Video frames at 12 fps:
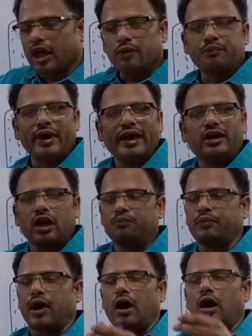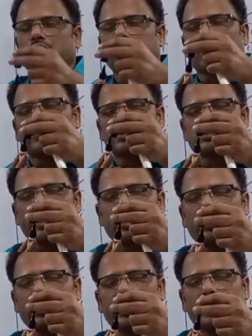Apical part of the
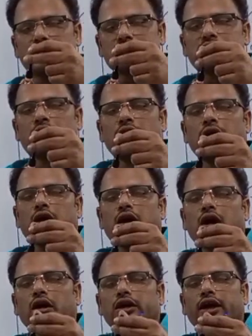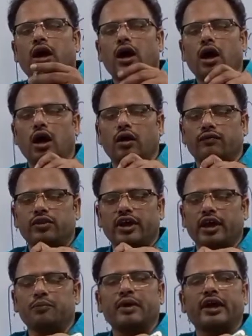cell is cut off.
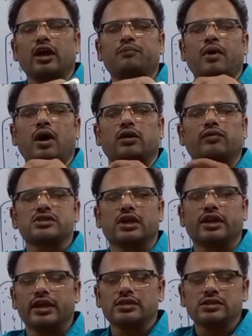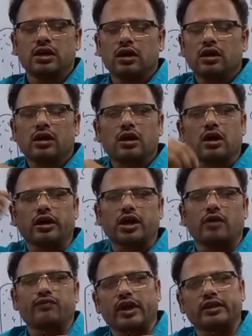The apical part of the cell is cut
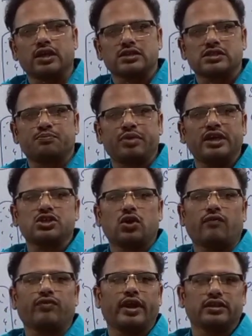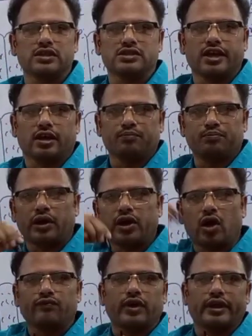off like this, pinched off like this here, bud
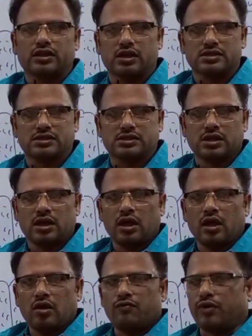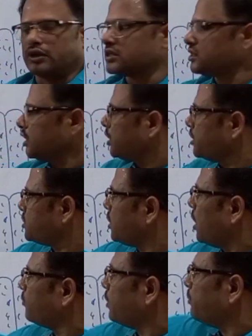off like this for the secretion
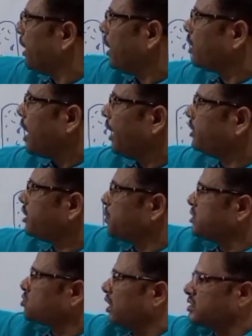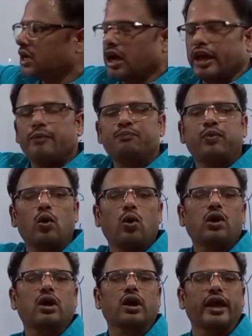of the milk, and that is why it's called as a
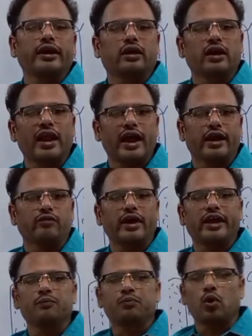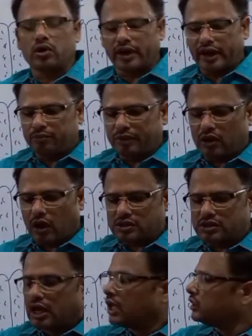apocrine gland. Why apocrine?
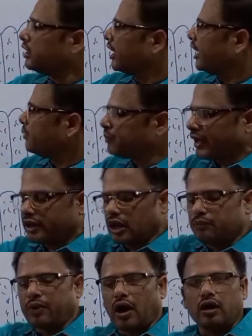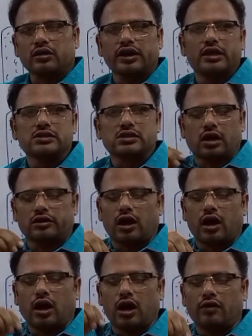Because the apical part is cut
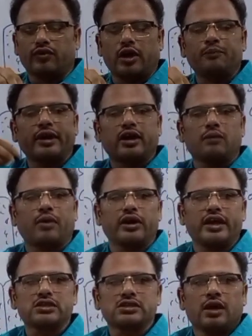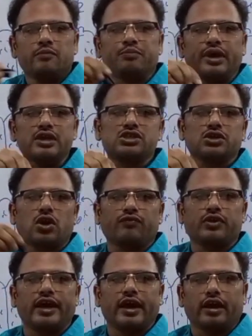off. Apical part is pinched off
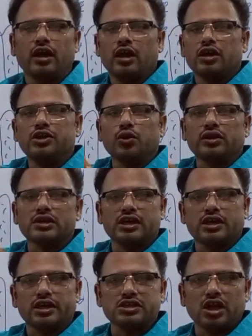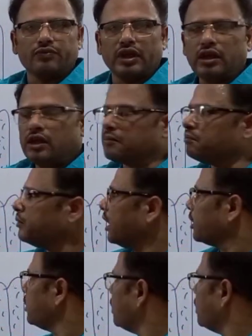here during the secretion of the milk.